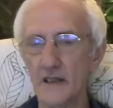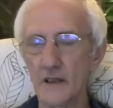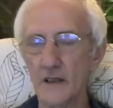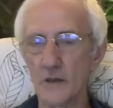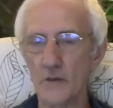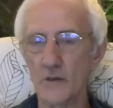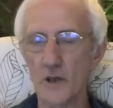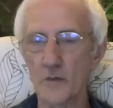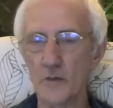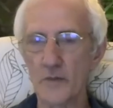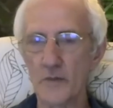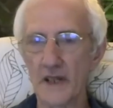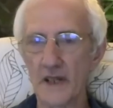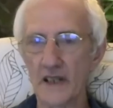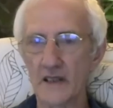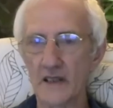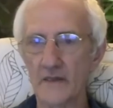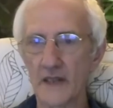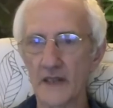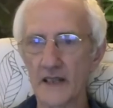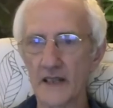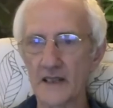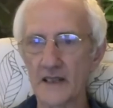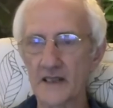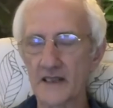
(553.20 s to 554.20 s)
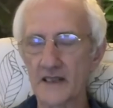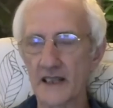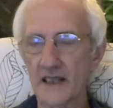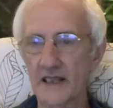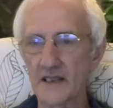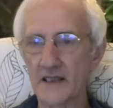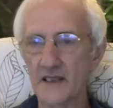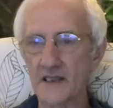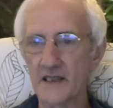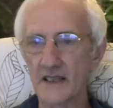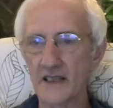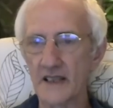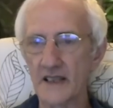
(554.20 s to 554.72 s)
What Bhagavan
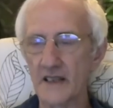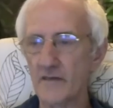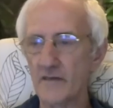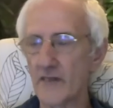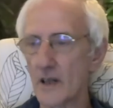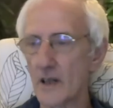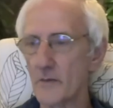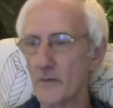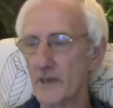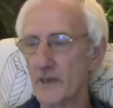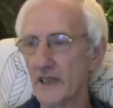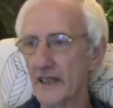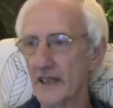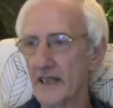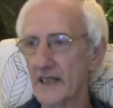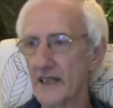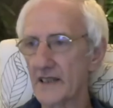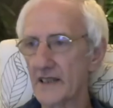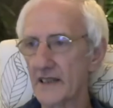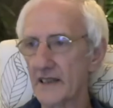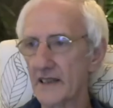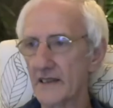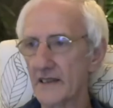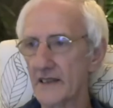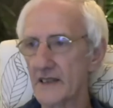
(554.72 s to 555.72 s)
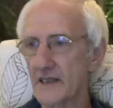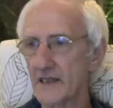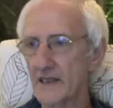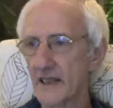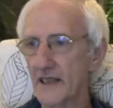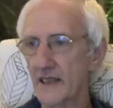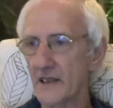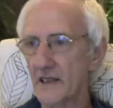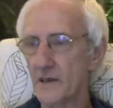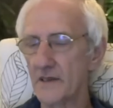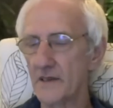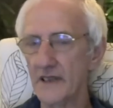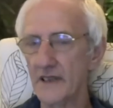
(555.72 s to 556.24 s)
says in Ramana Gita is
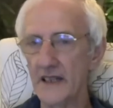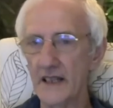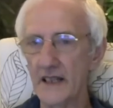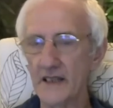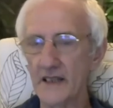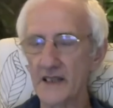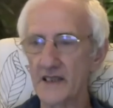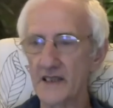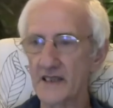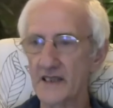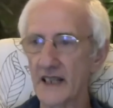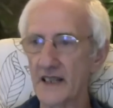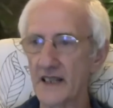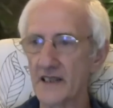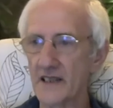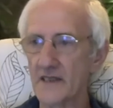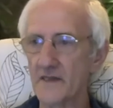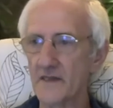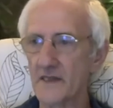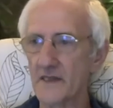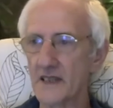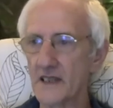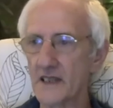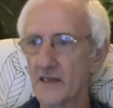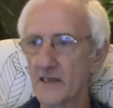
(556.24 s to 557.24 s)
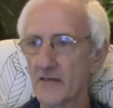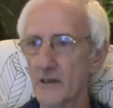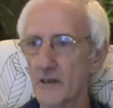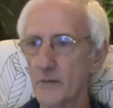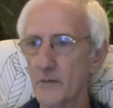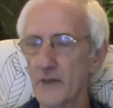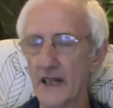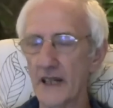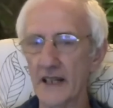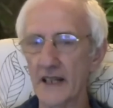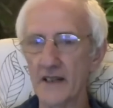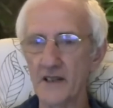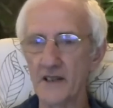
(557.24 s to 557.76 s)
that you need a sense of
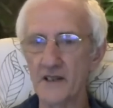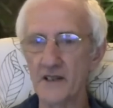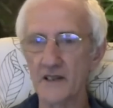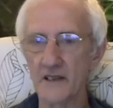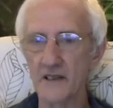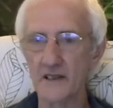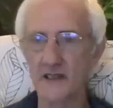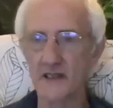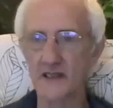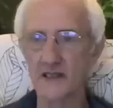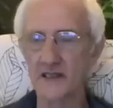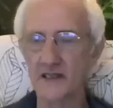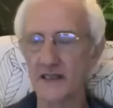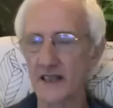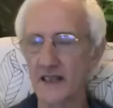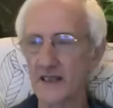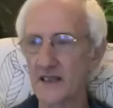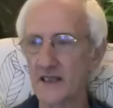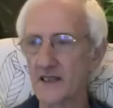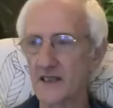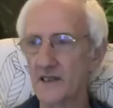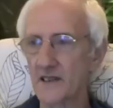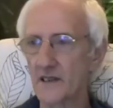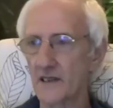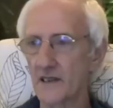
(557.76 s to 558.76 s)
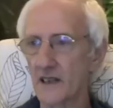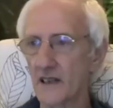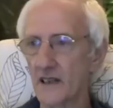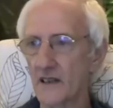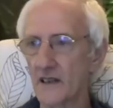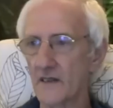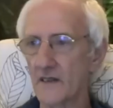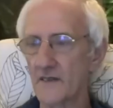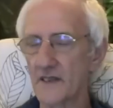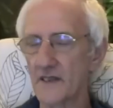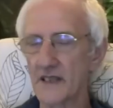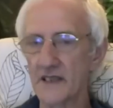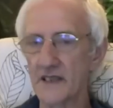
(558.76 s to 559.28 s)
discrimination, a sense
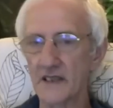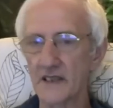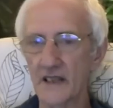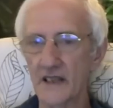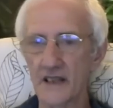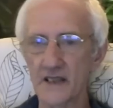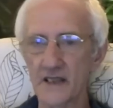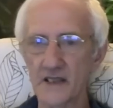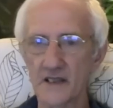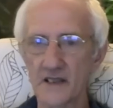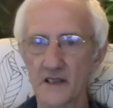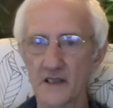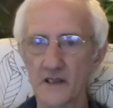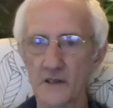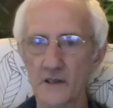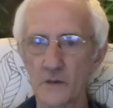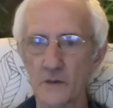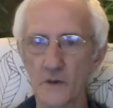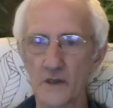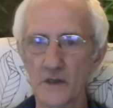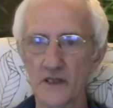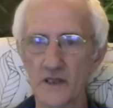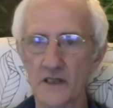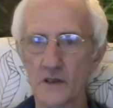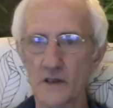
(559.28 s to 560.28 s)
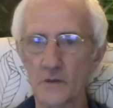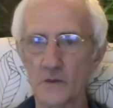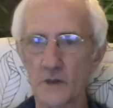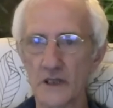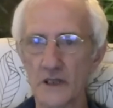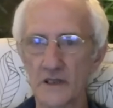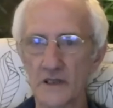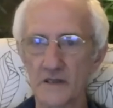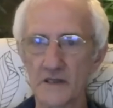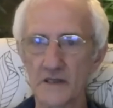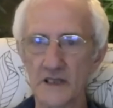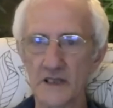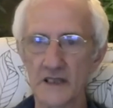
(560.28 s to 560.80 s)
of disgust towards the
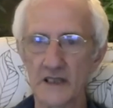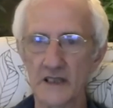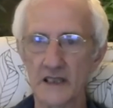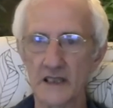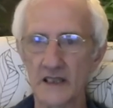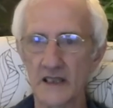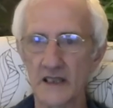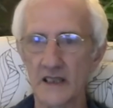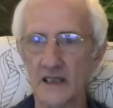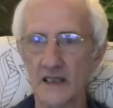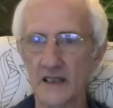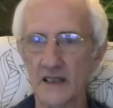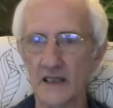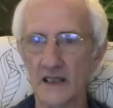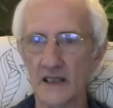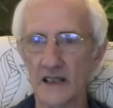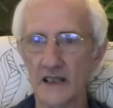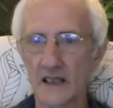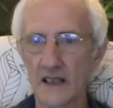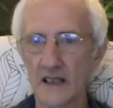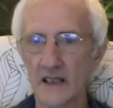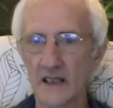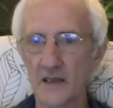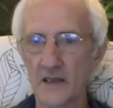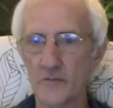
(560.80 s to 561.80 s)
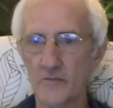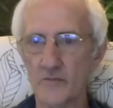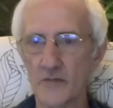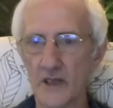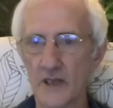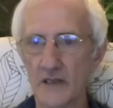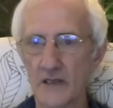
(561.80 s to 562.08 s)
world, a